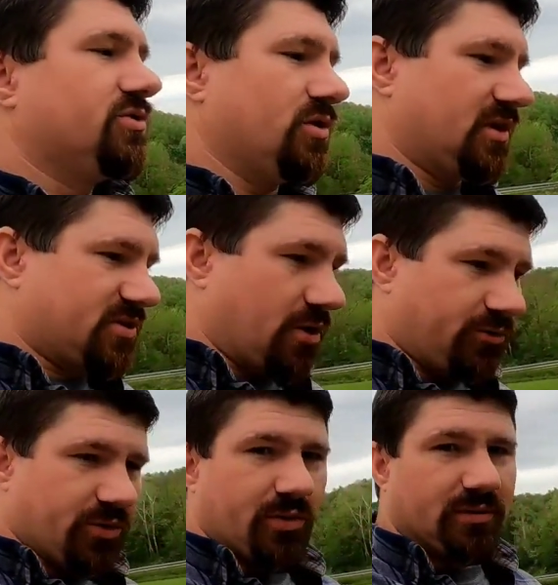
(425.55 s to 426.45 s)
So let's go
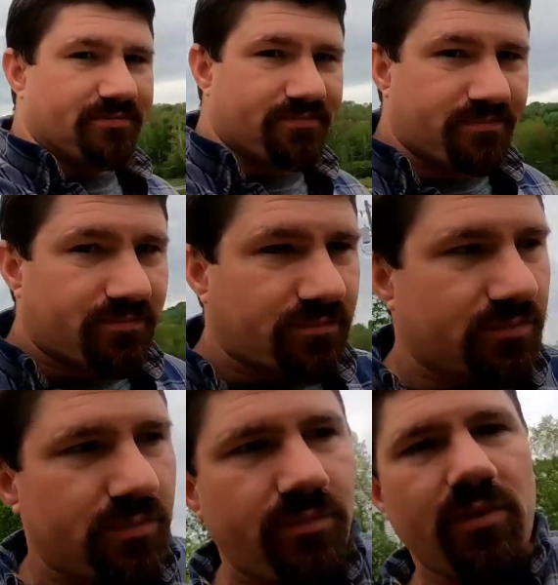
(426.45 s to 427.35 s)
through it.
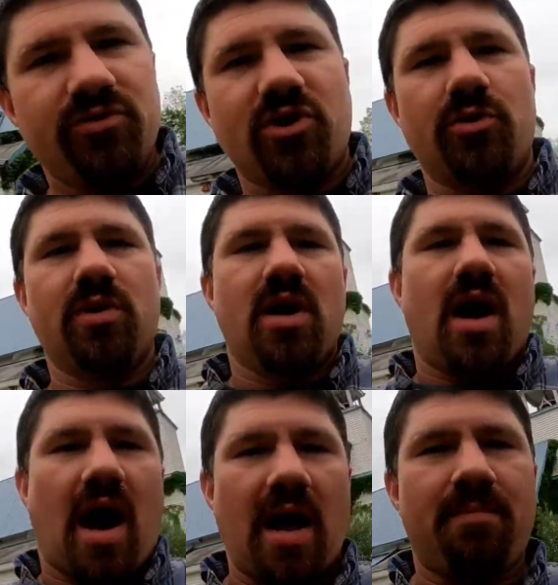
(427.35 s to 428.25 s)
So
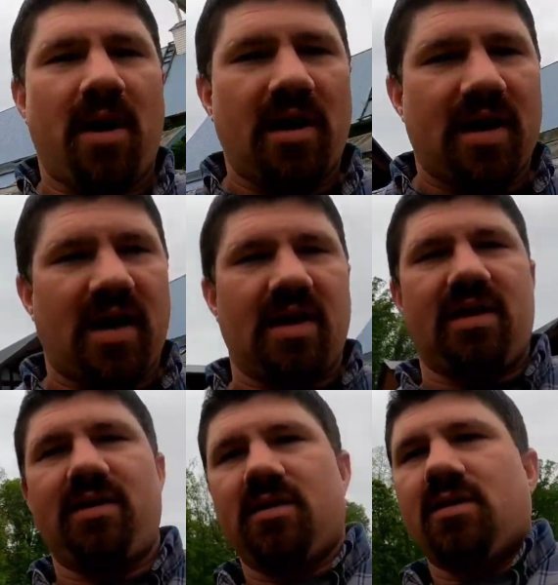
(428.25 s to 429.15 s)
I bought
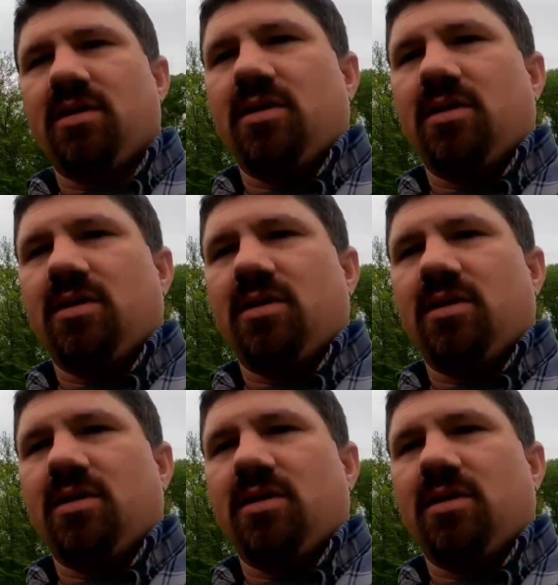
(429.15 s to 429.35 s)
a